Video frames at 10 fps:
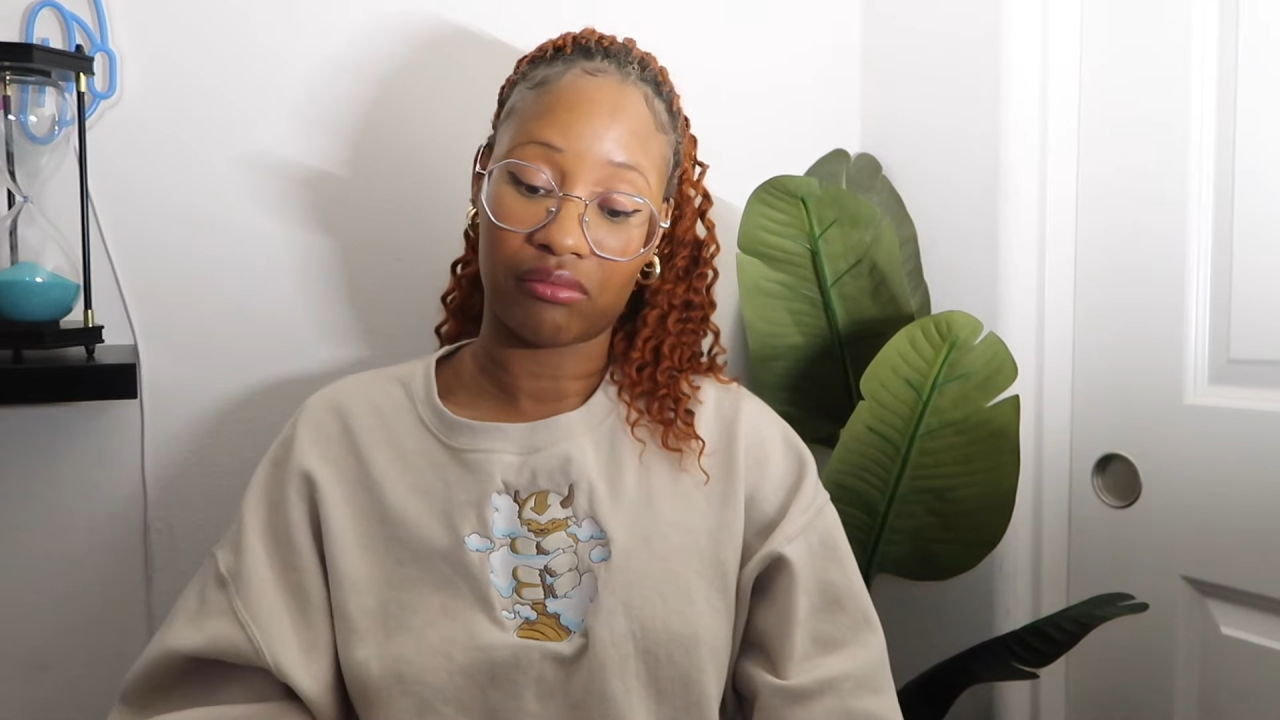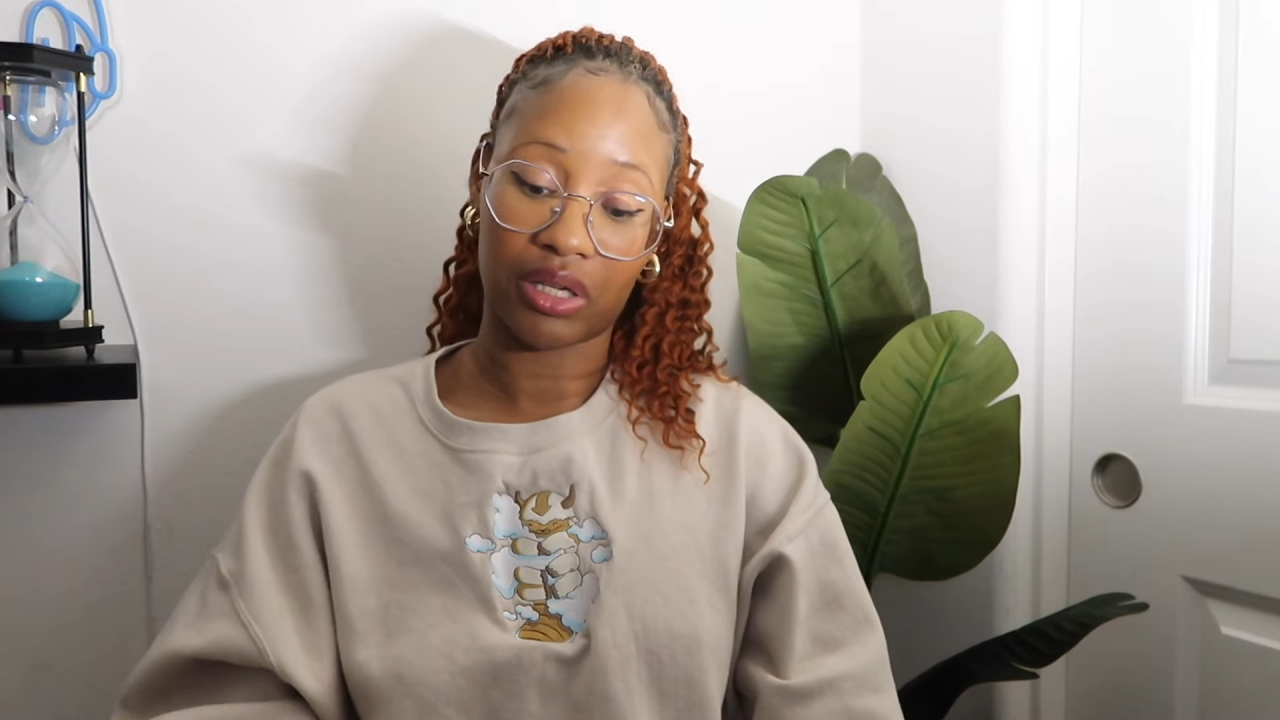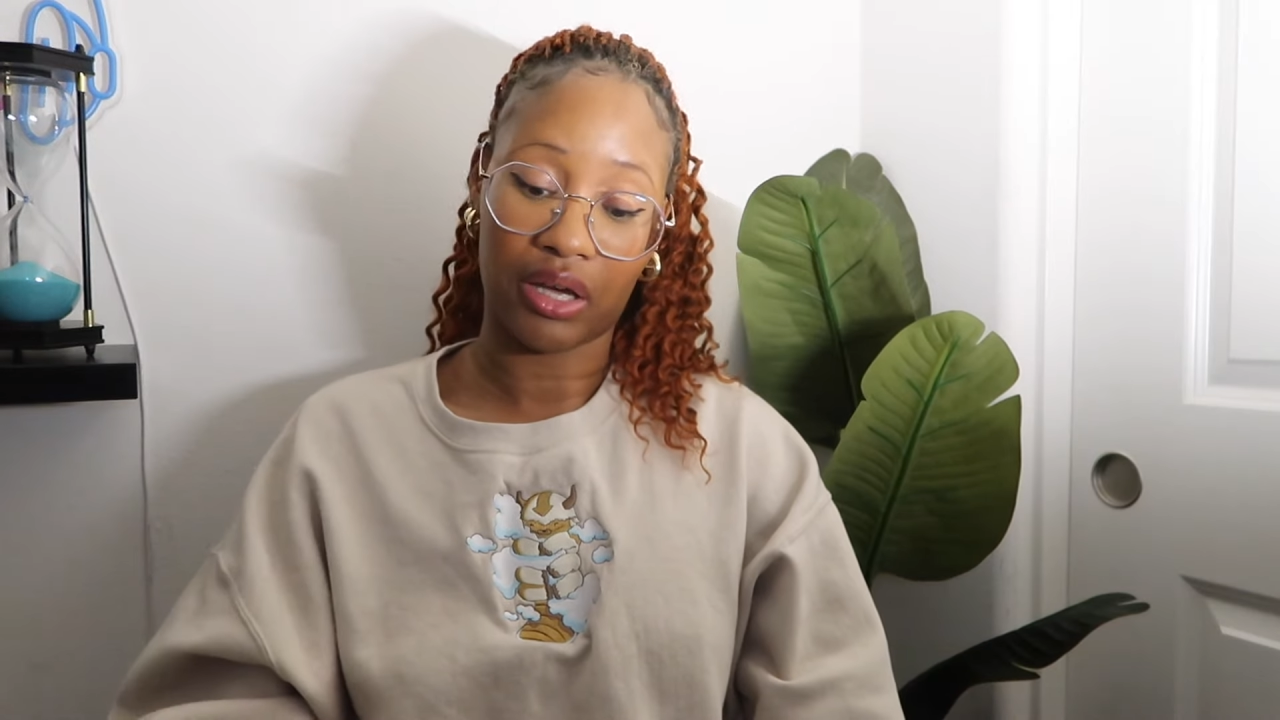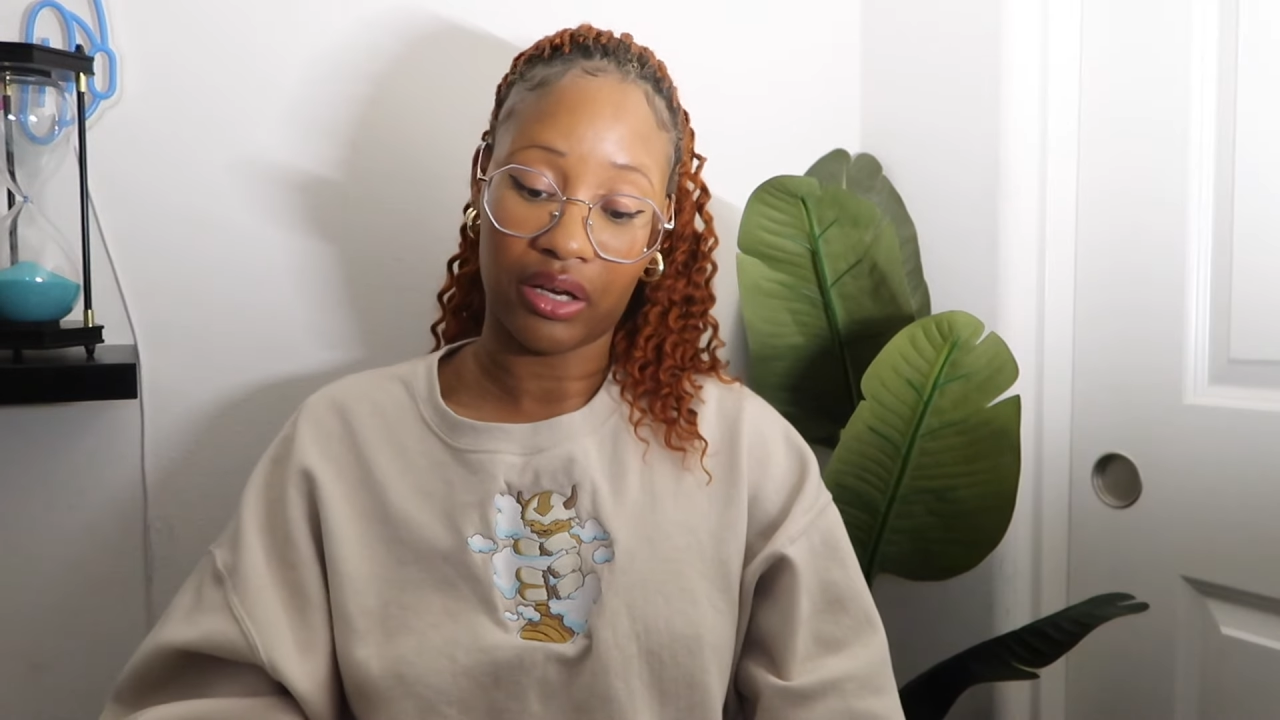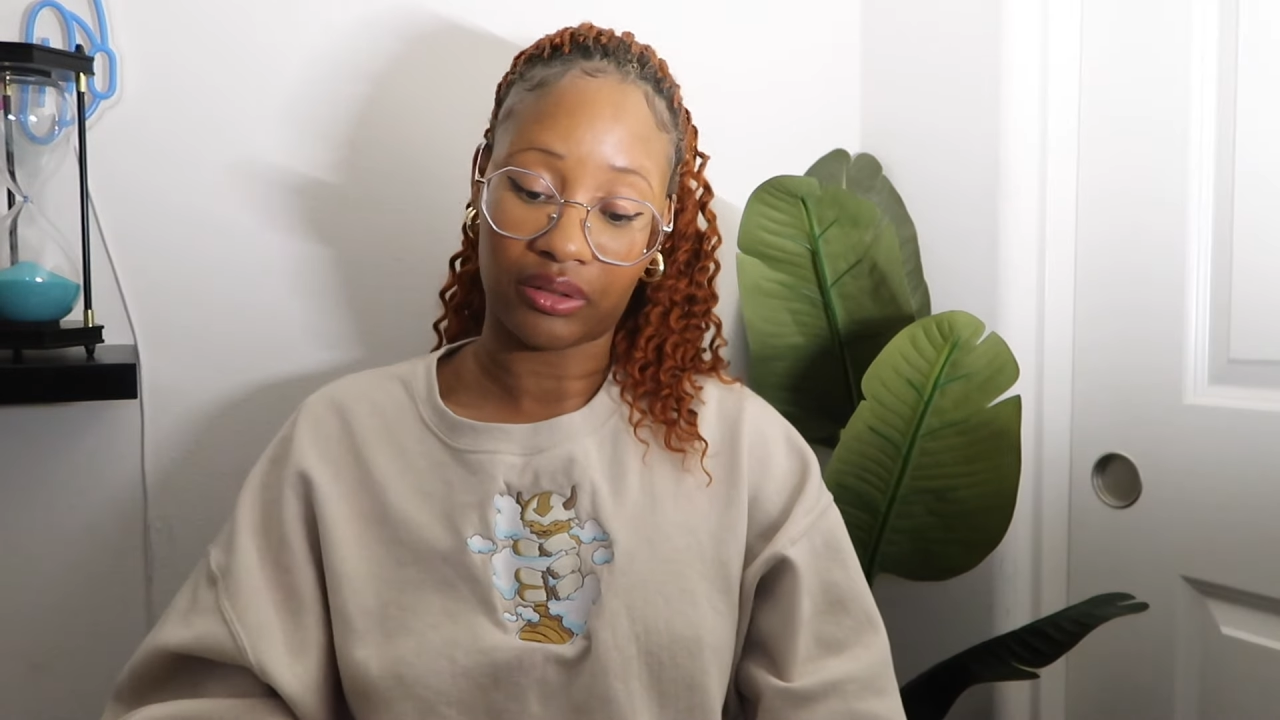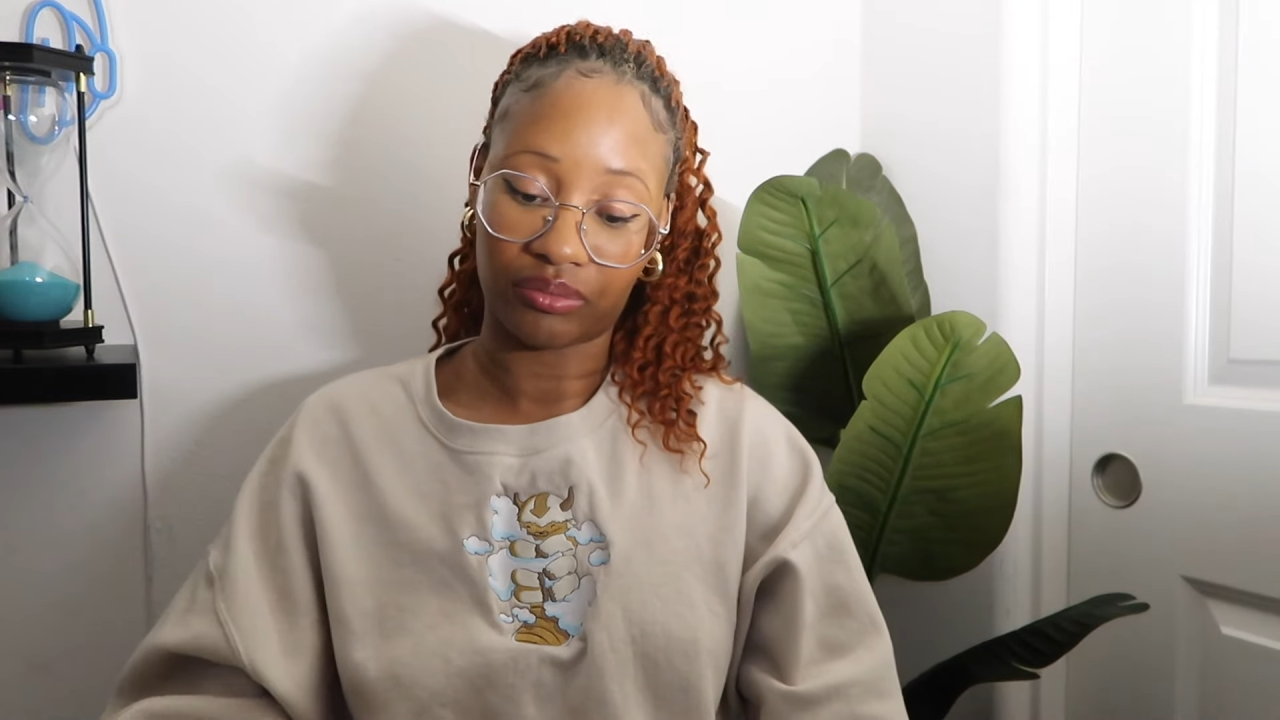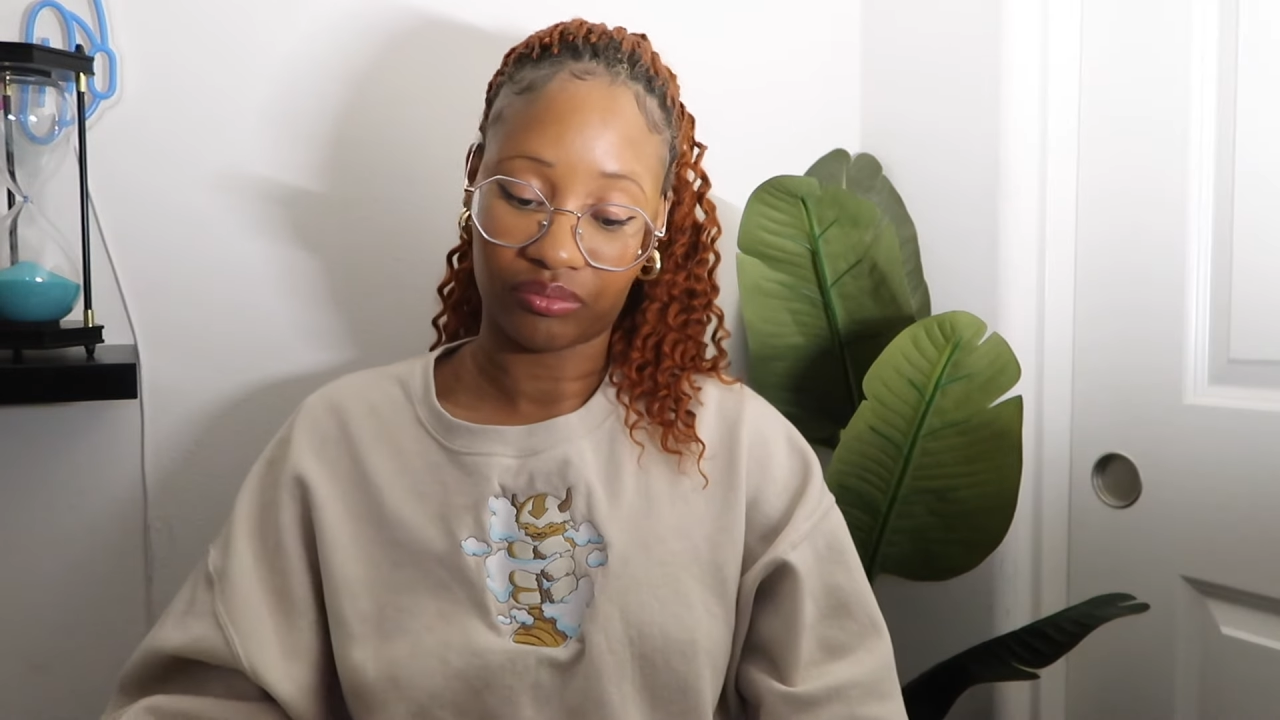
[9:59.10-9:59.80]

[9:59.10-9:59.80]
yeah,